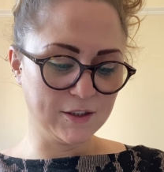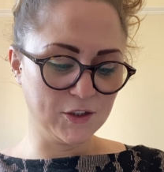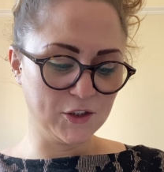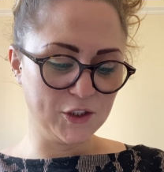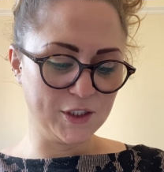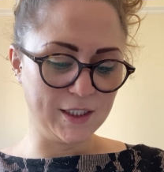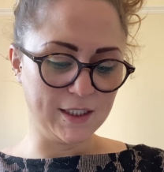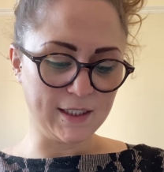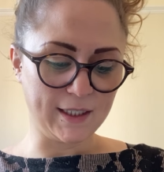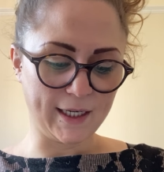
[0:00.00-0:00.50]

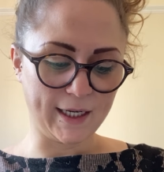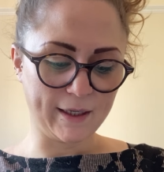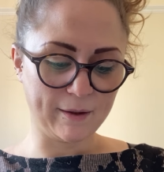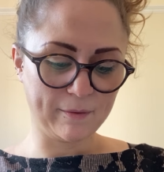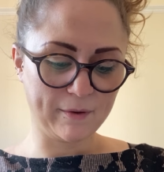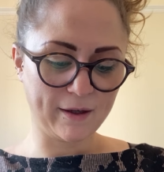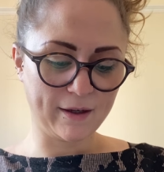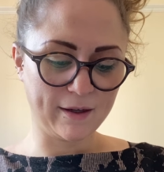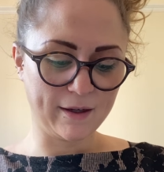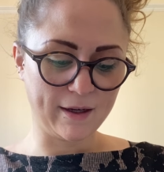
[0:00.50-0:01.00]
she'd
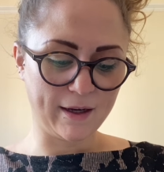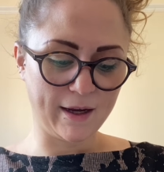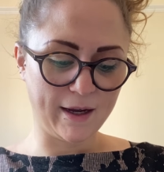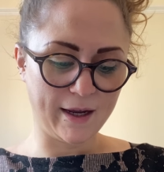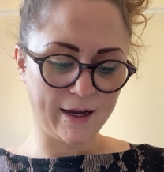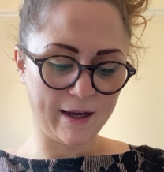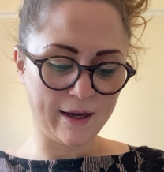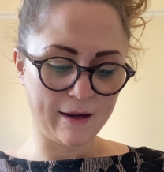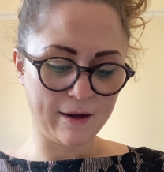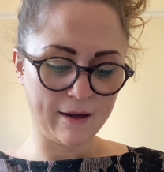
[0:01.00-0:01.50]
like
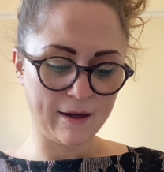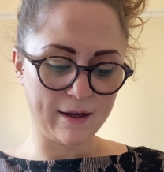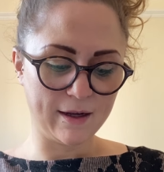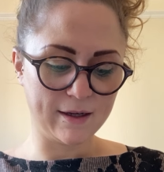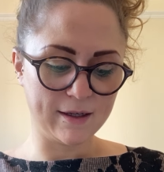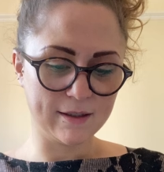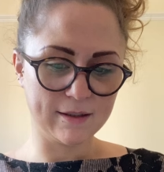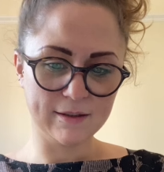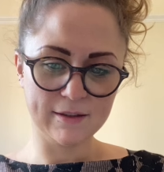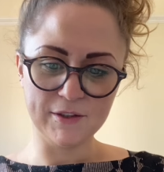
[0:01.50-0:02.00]

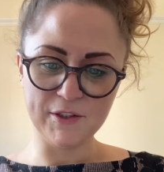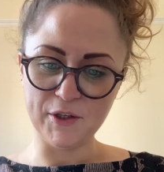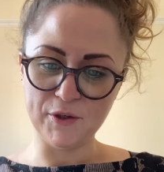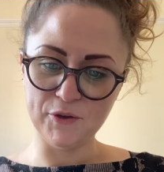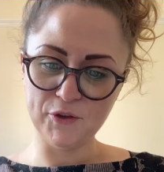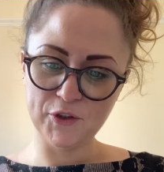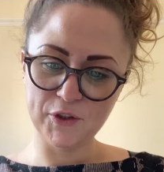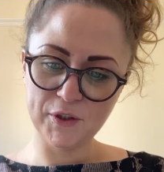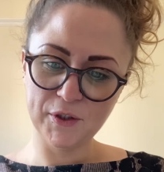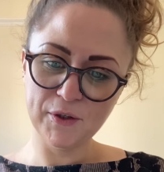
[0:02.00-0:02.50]
new
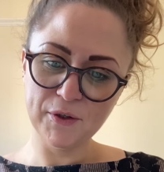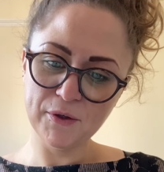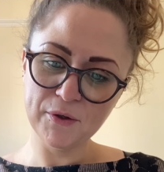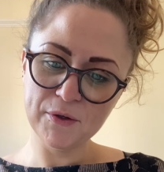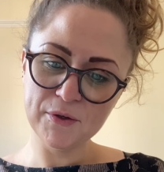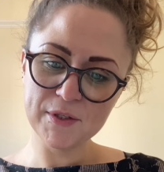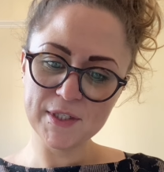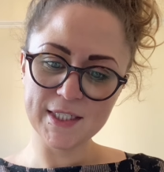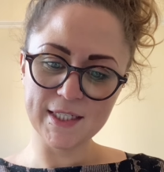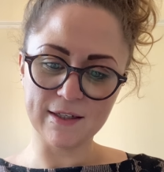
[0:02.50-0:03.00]

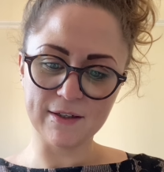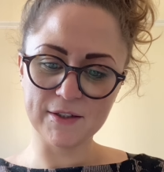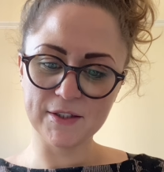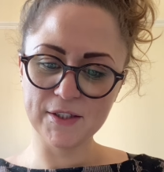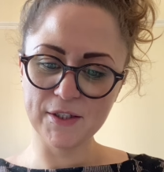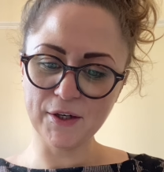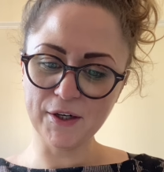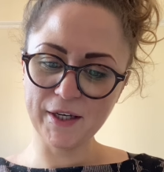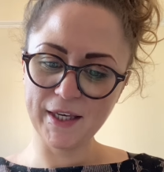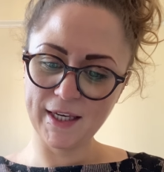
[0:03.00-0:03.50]
shoes, silk
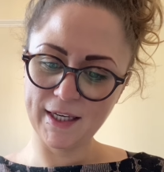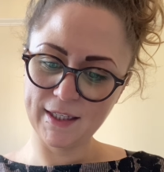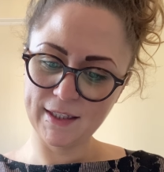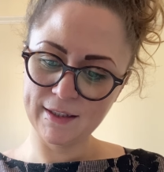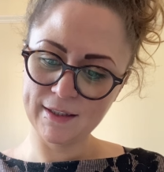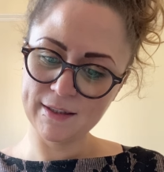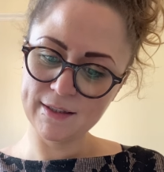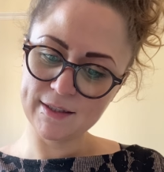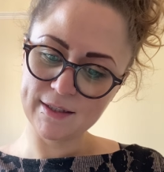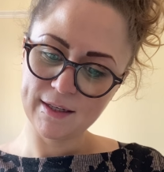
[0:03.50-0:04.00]

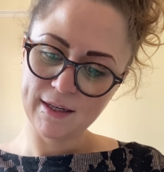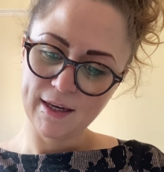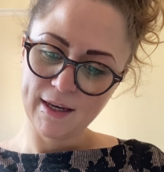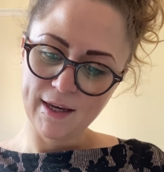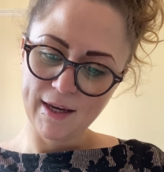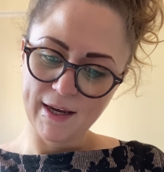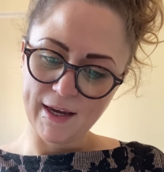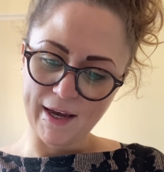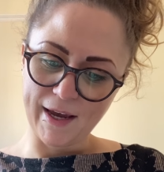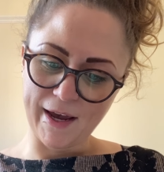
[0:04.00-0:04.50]
stockings,
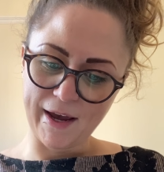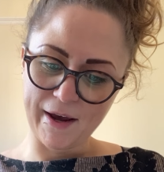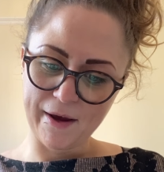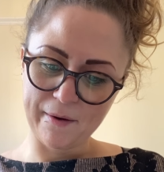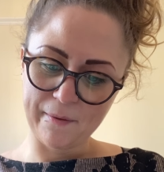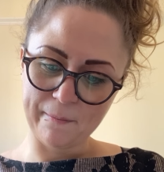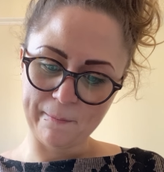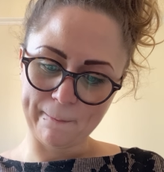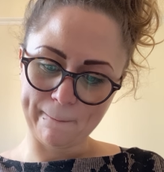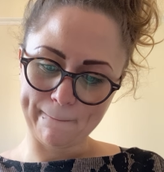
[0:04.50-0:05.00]

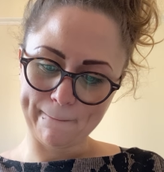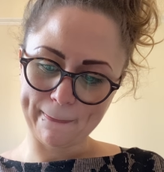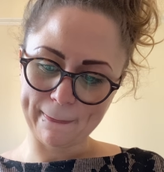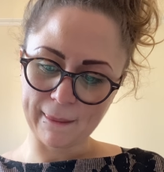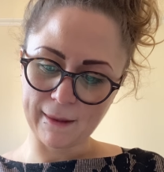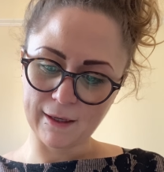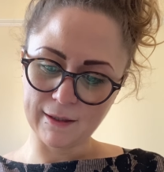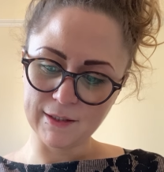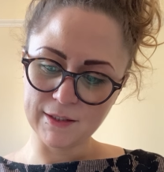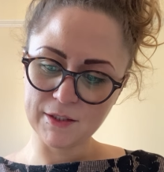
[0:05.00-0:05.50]

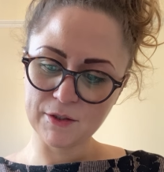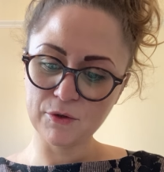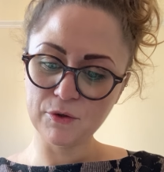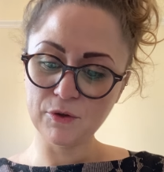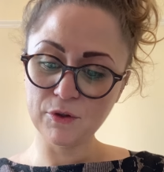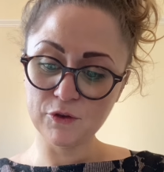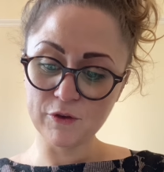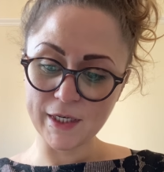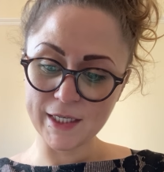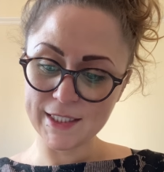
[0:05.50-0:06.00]

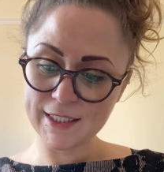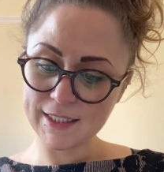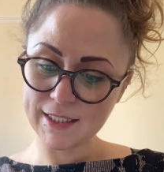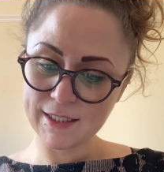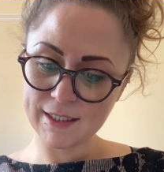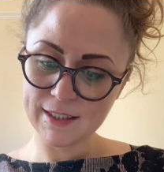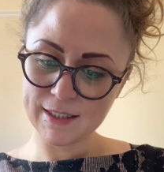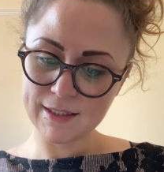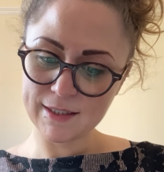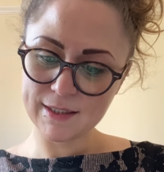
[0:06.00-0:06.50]
school
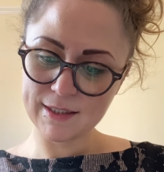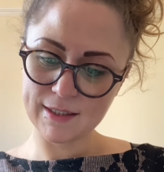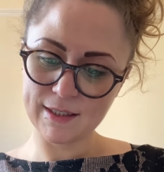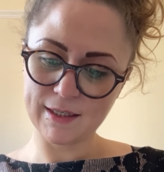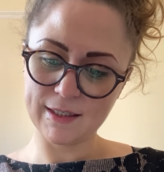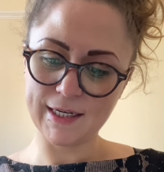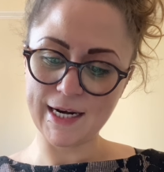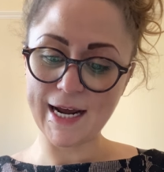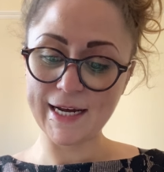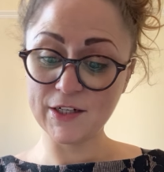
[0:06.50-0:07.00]
dresses,
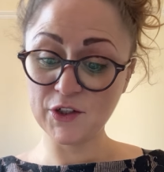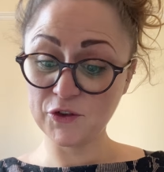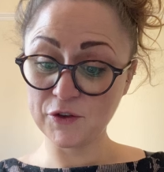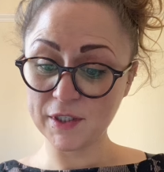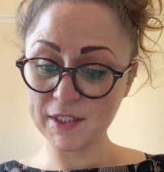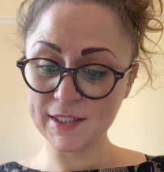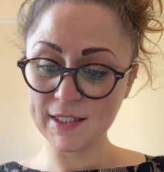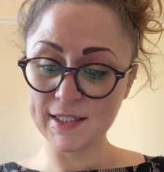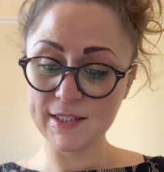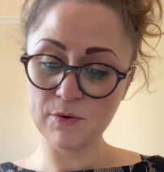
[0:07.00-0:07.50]
nice
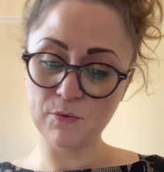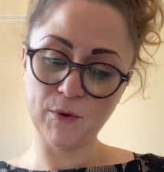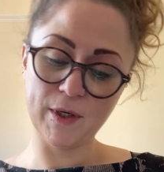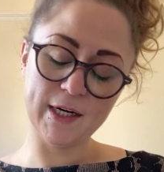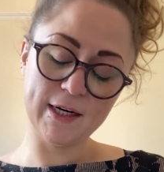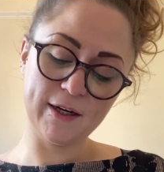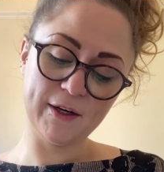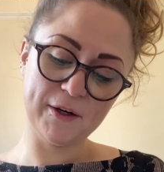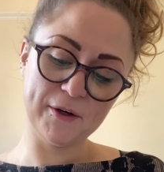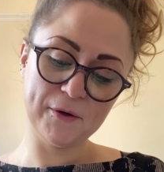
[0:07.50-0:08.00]
dresses, a
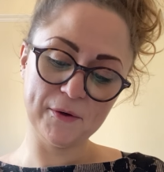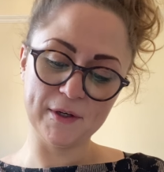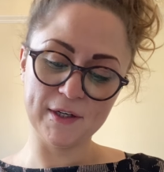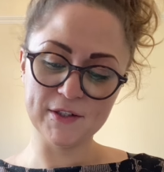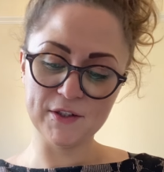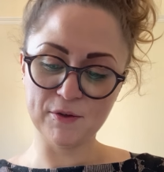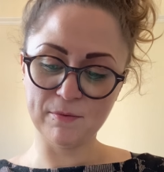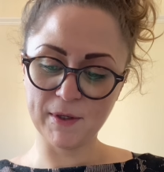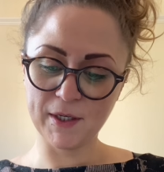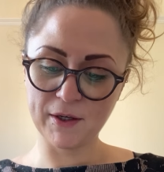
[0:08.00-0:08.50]
winter coat and a
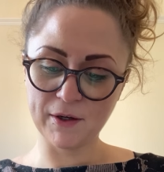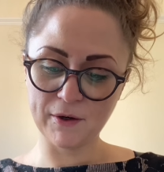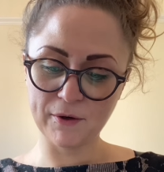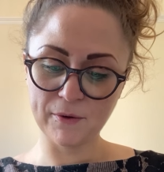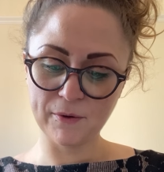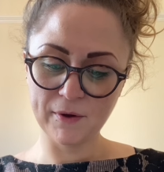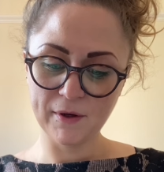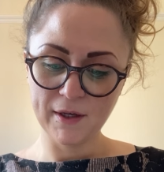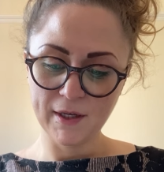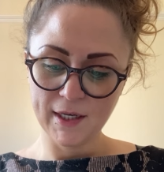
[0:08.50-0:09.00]
summer
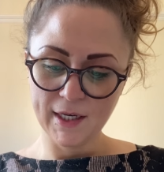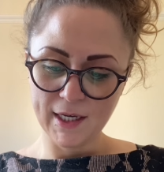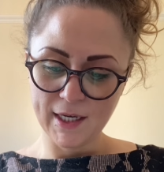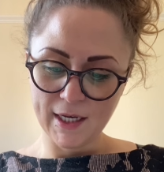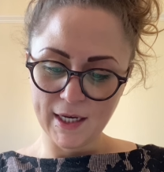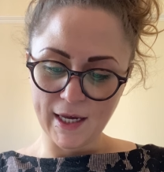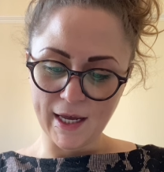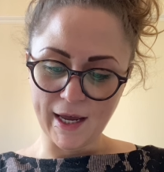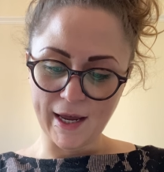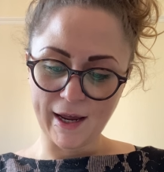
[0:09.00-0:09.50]
coat,
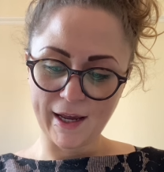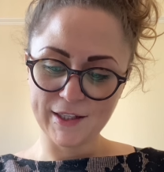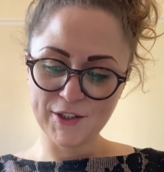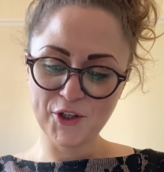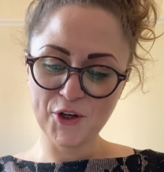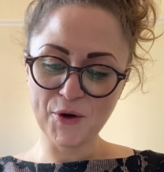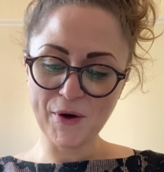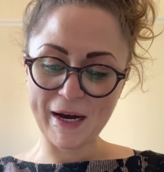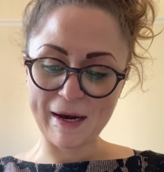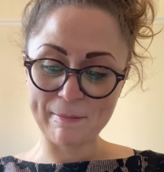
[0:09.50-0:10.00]

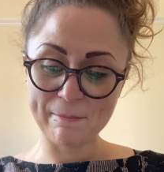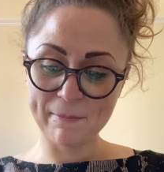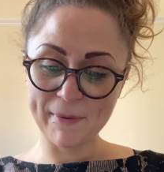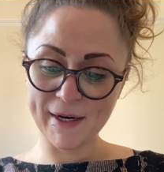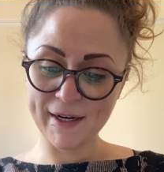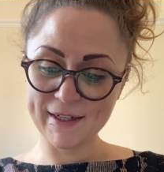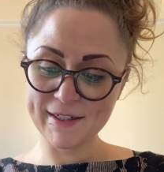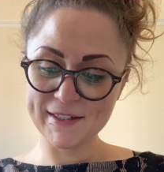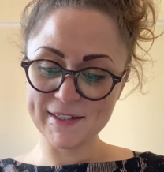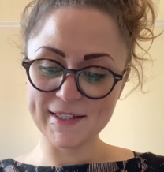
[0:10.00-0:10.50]
2
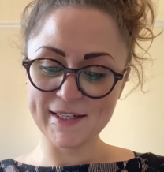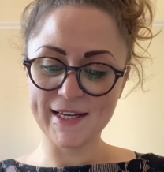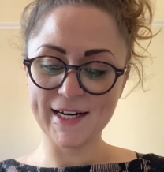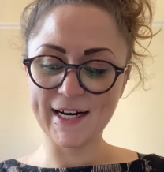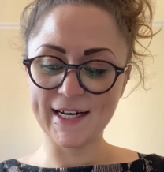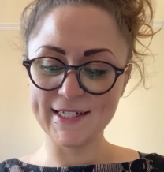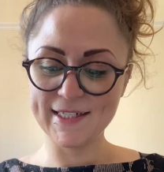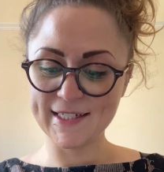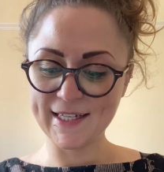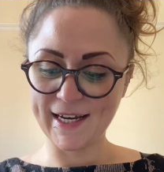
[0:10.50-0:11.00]
handbags, an
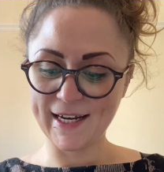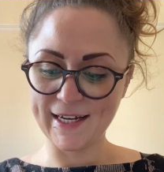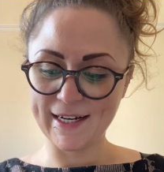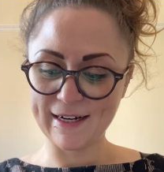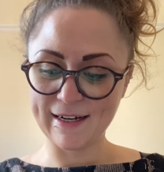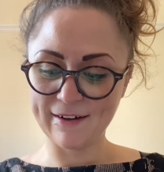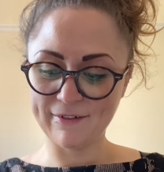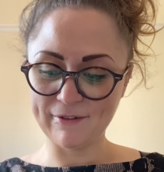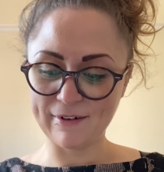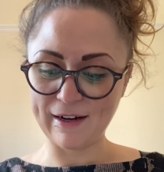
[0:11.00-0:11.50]
ice
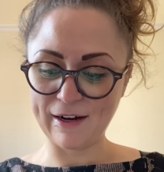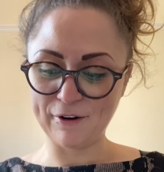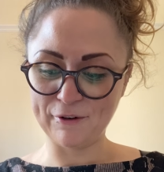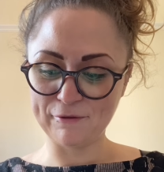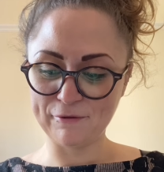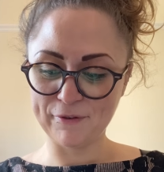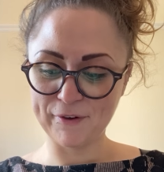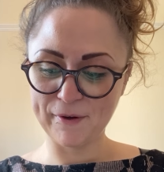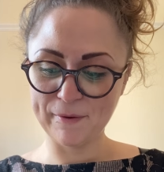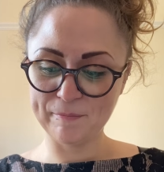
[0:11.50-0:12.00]
skating
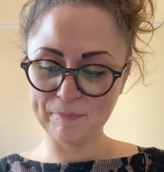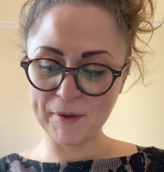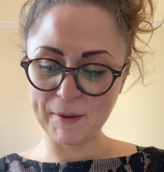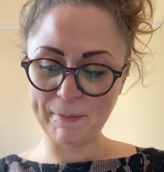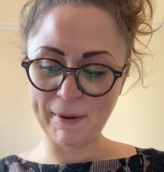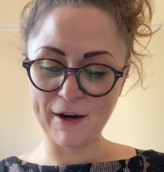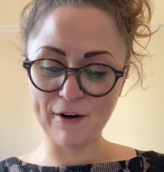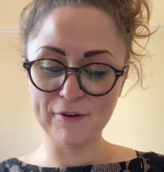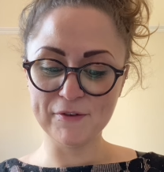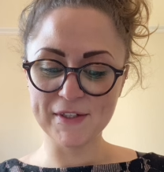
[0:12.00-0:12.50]
outfit, a
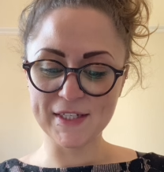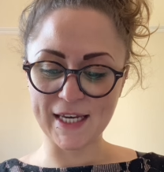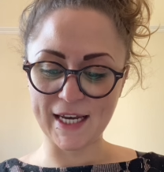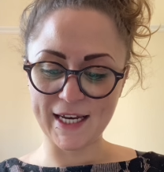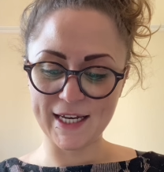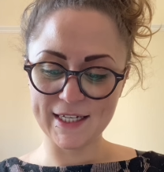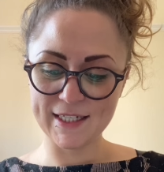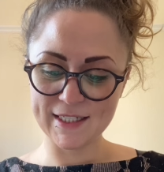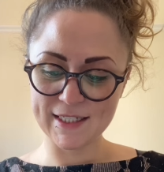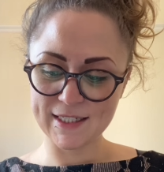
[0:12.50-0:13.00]
pair of
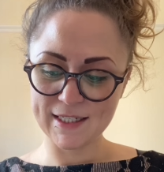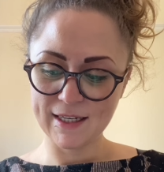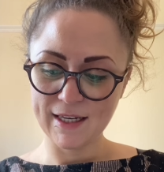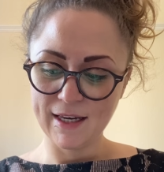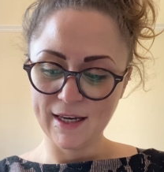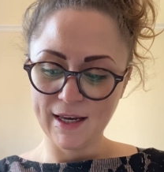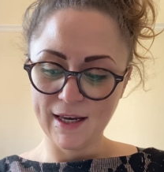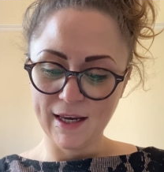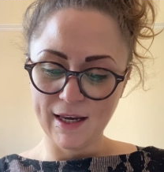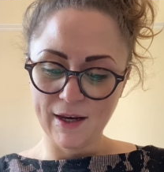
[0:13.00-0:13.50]
skates,
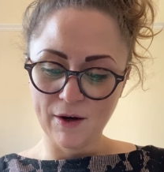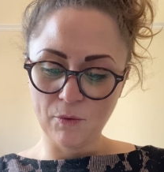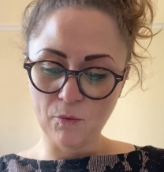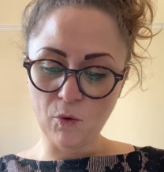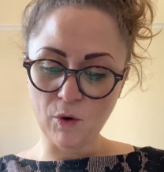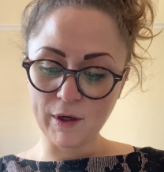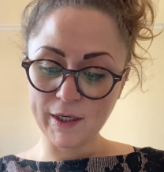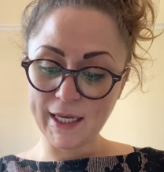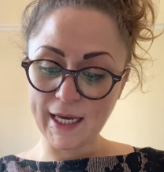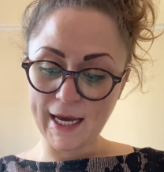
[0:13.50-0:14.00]

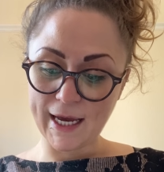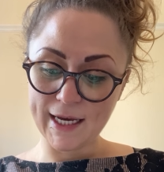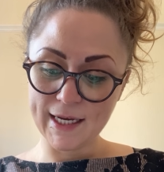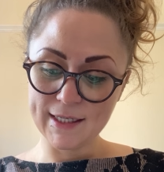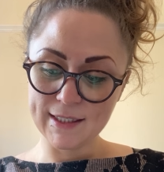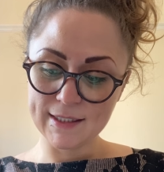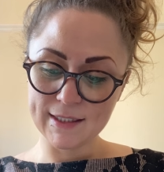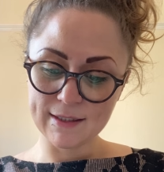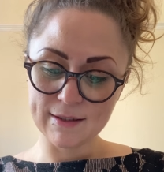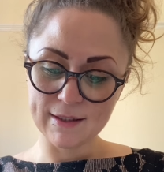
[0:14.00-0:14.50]
1
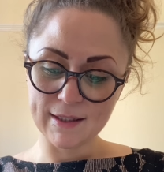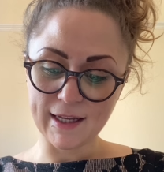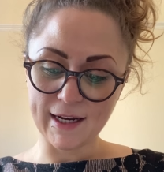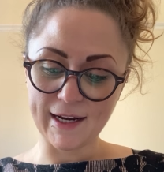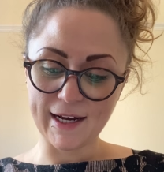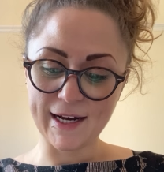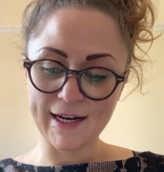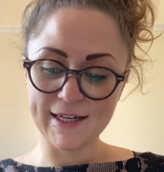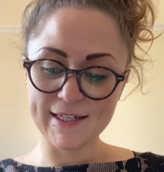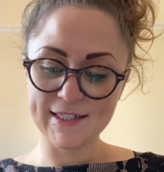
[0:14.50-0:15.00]
case
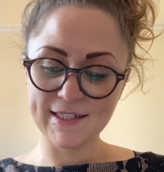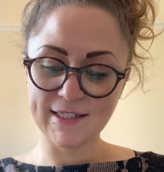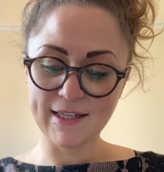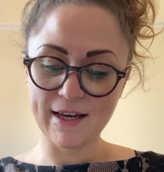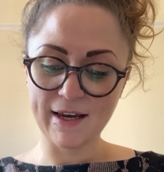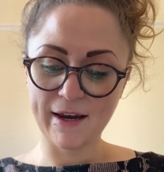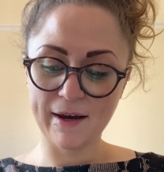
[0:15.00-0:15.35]
that has